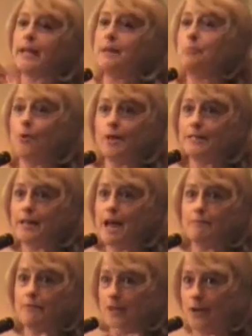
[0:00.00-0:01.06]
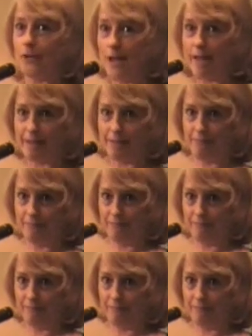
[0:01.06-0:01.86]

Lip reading: any point in time if they don't like it.